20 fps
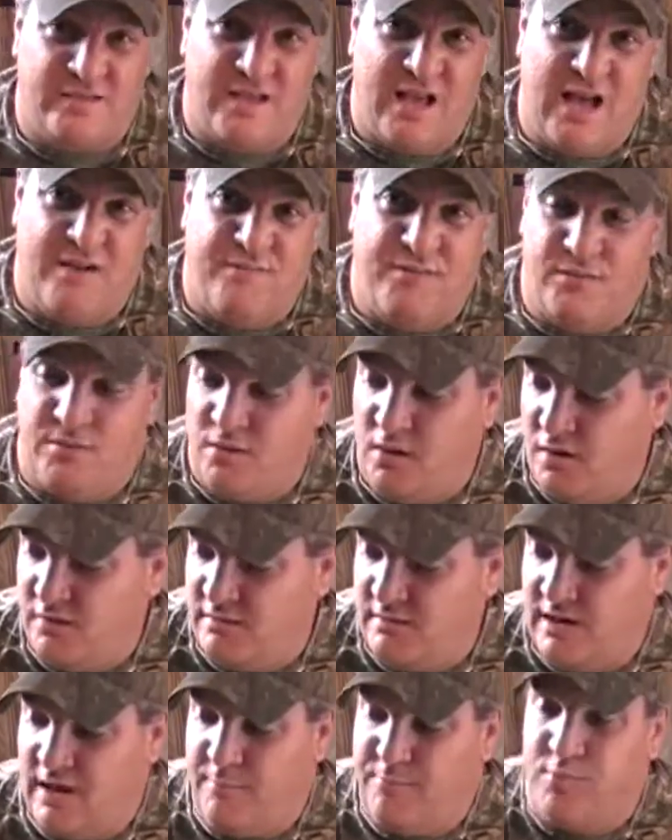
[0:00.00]
half a
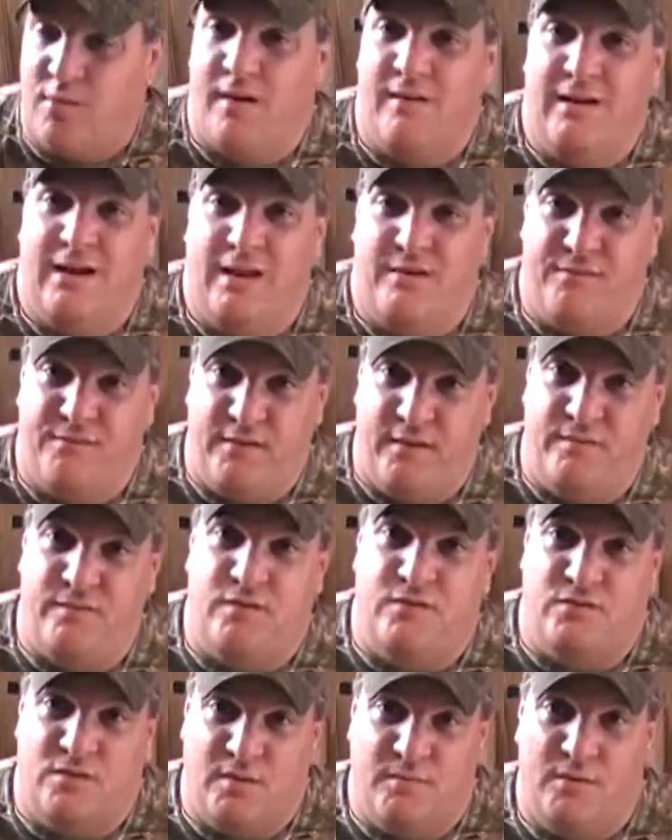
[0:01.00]
dozen, like probably like
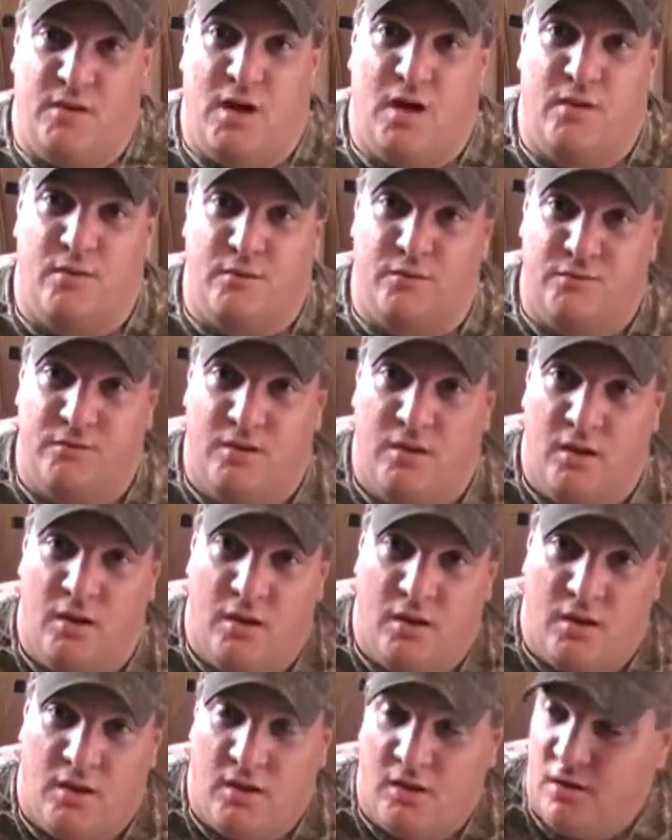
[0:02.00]
$50-some.
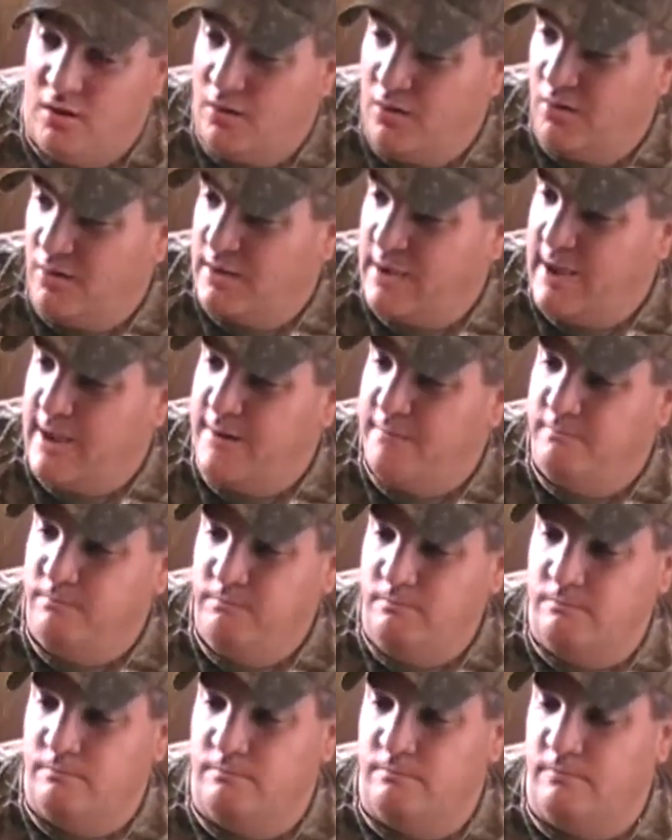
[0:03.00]
Okay,
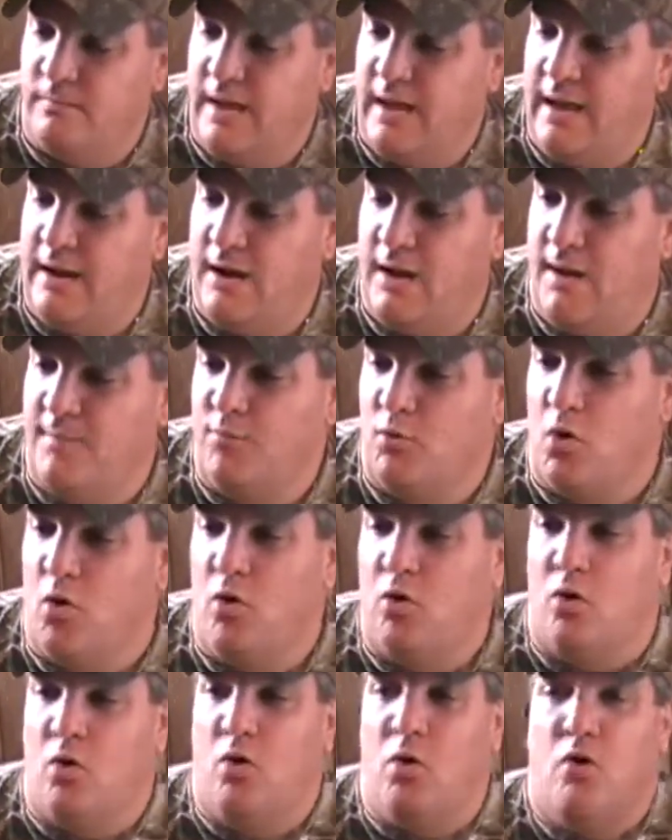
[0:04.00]
and
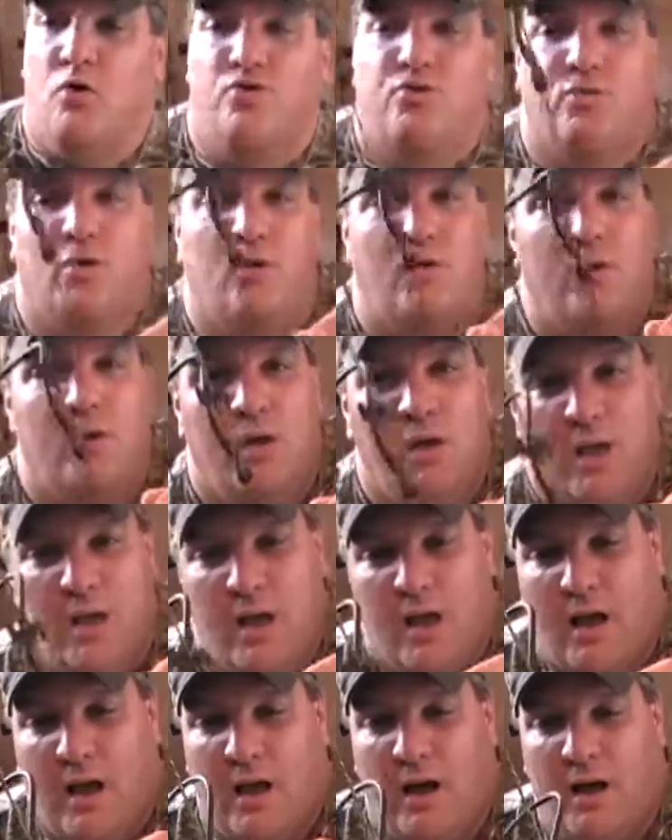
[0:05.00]
also
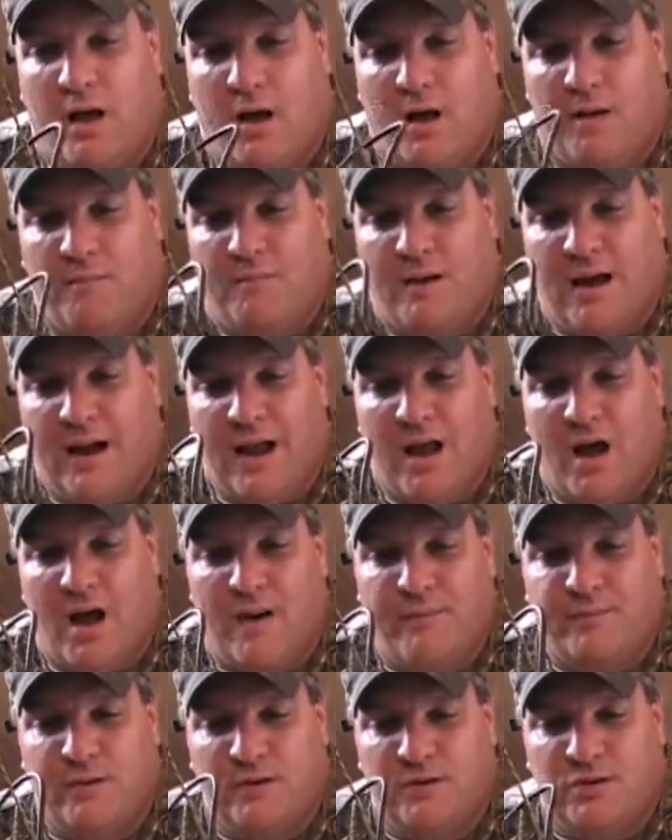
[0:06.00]
I
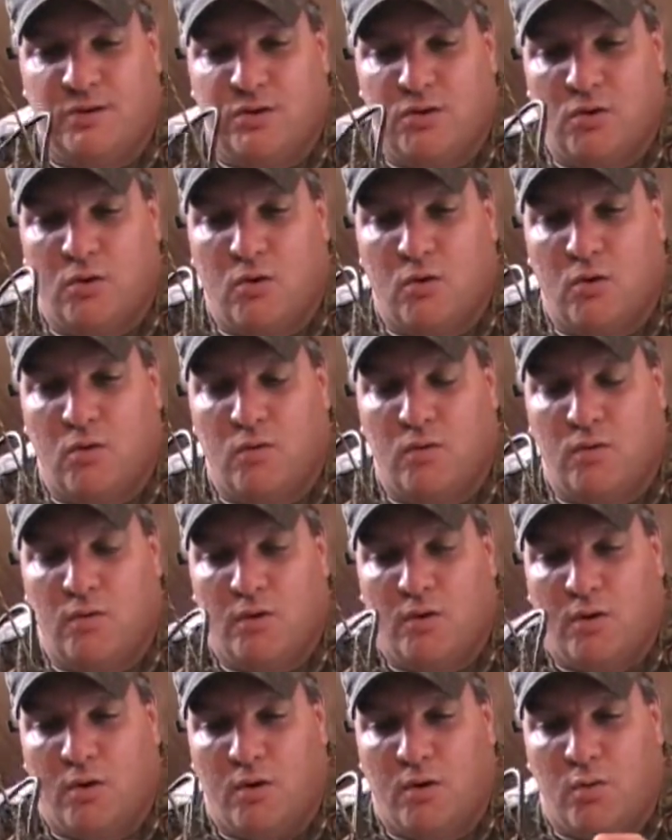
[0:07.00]
opted to go
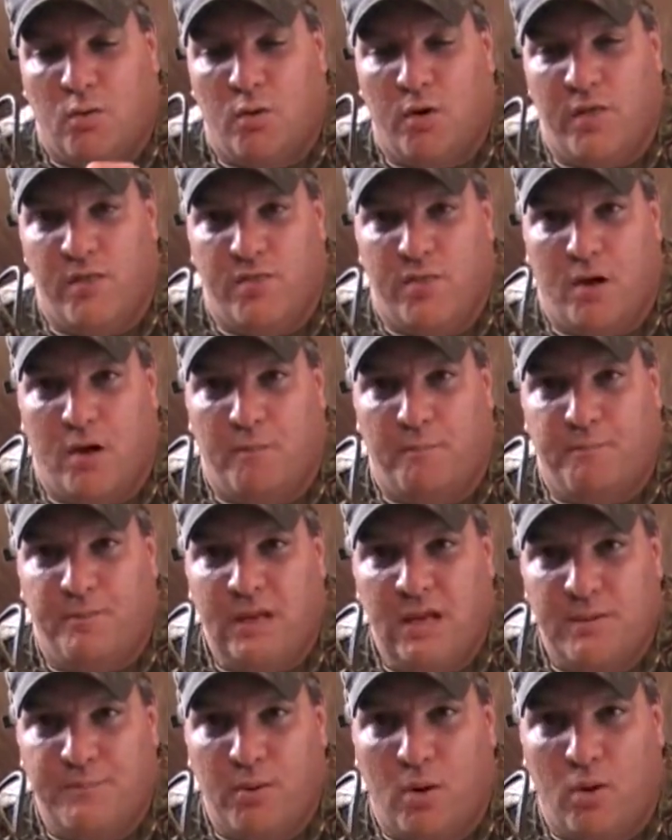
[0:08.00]
with
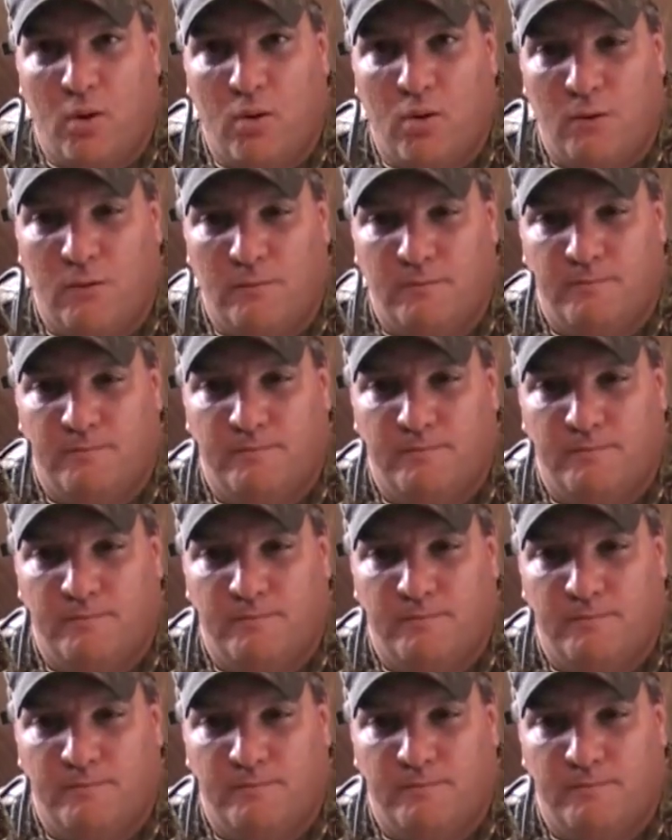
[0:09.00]
peephole,